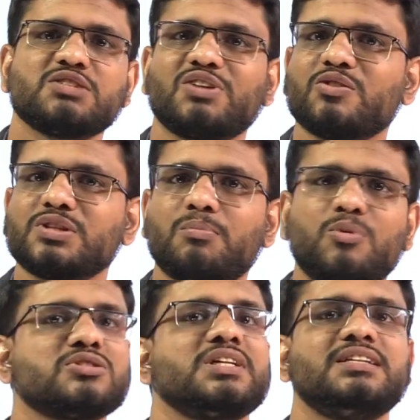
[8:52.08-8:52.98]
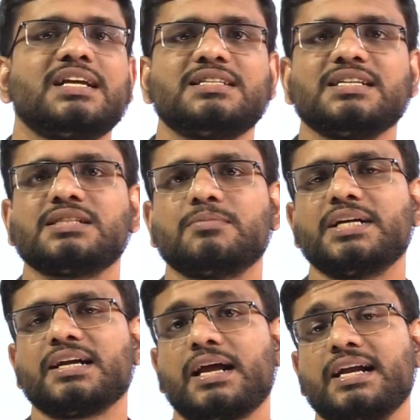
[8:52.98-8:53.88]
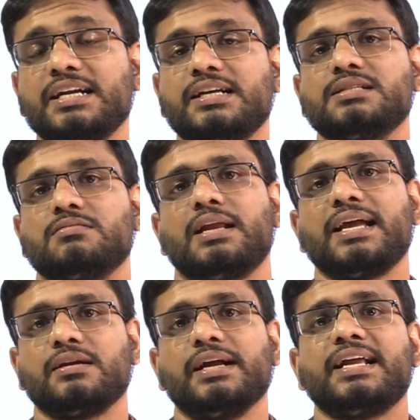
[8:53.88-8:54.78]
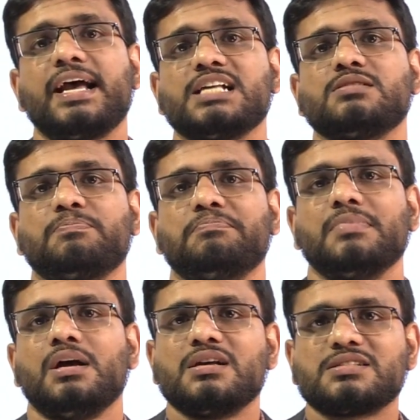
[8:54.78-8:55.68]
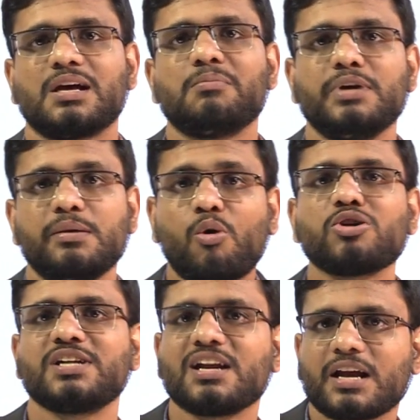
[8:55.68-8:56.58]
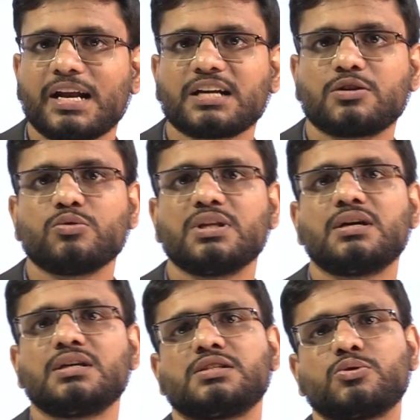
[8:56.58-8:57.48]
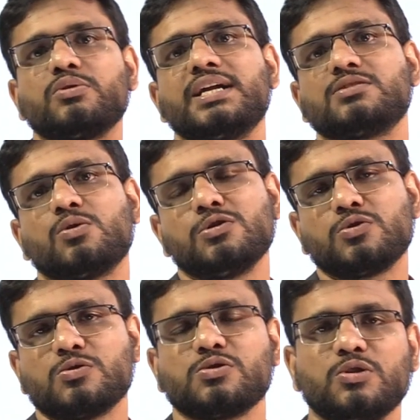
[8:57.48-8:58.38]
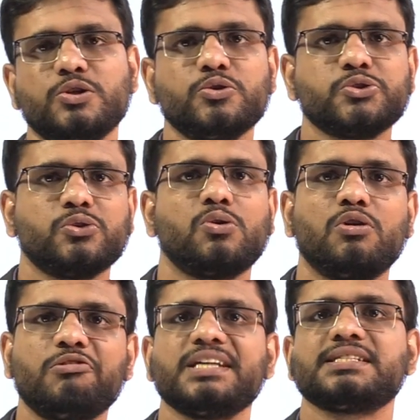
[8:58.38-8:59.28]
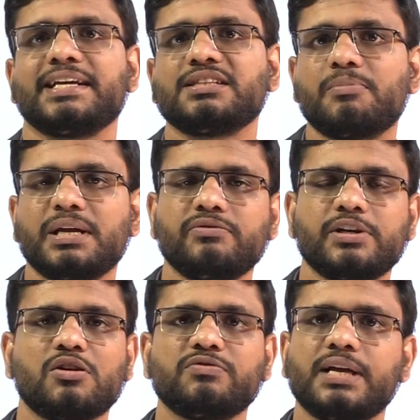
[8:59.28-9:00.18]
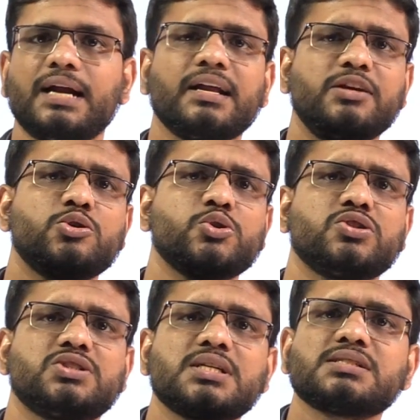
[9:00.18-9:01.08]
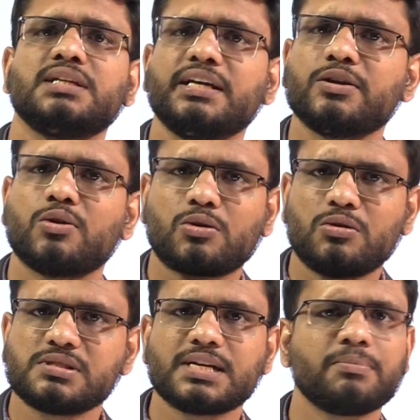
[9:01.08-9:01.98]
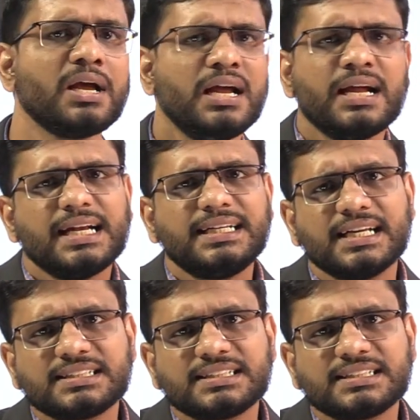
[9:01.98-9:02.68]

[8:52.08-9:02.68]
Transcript: is one of the most interesting subject and it is like it has some emotional connect to the students also. So you should always take the benefit of that and you should just clear your concept. It